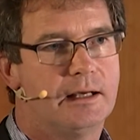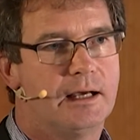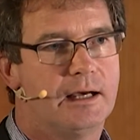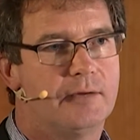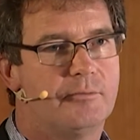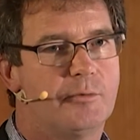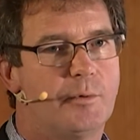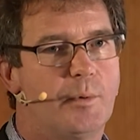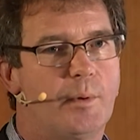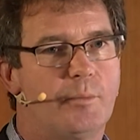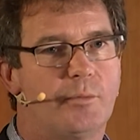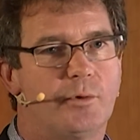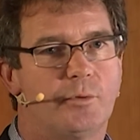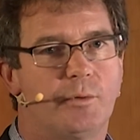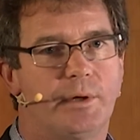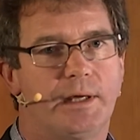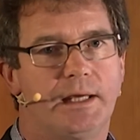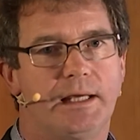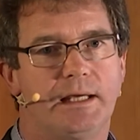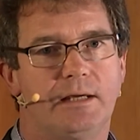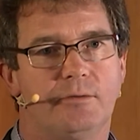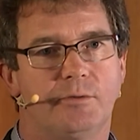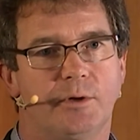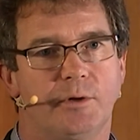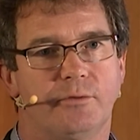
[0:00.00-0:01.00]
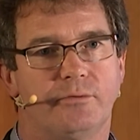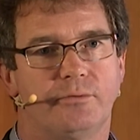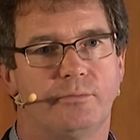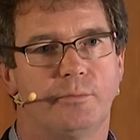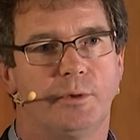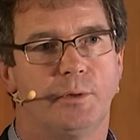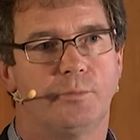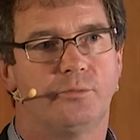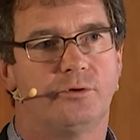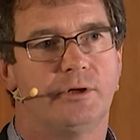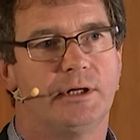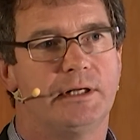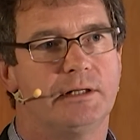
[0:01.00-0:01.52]
And remember, we're
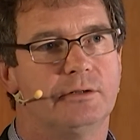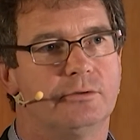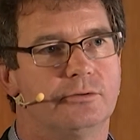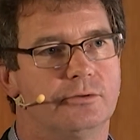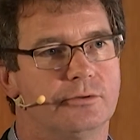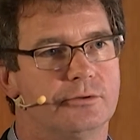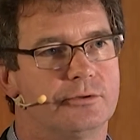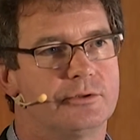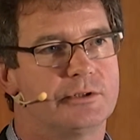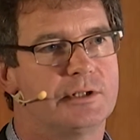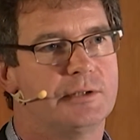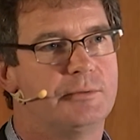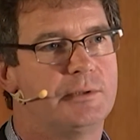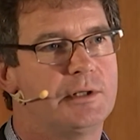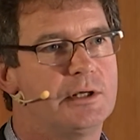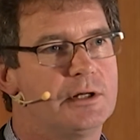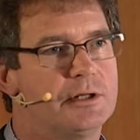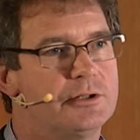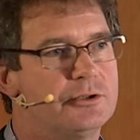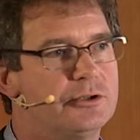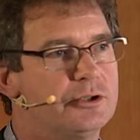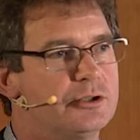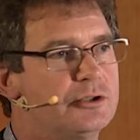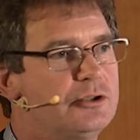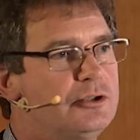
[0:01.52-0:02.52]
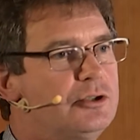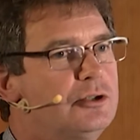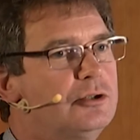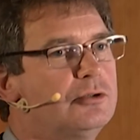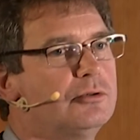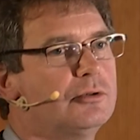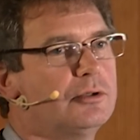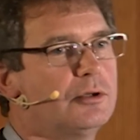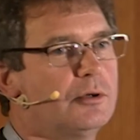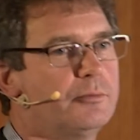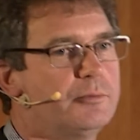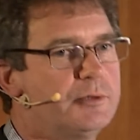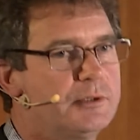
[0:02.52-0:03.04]
pre-launch, so we can't just
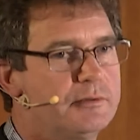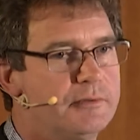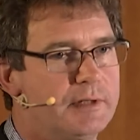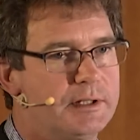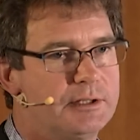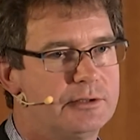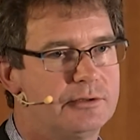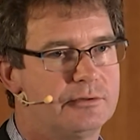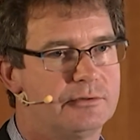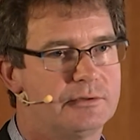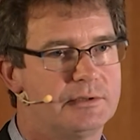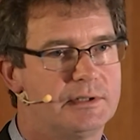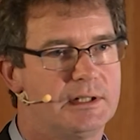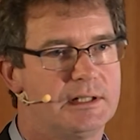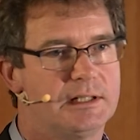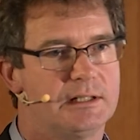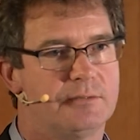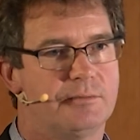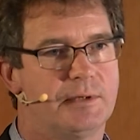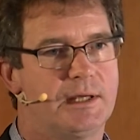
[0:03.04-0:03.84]
do an observational study.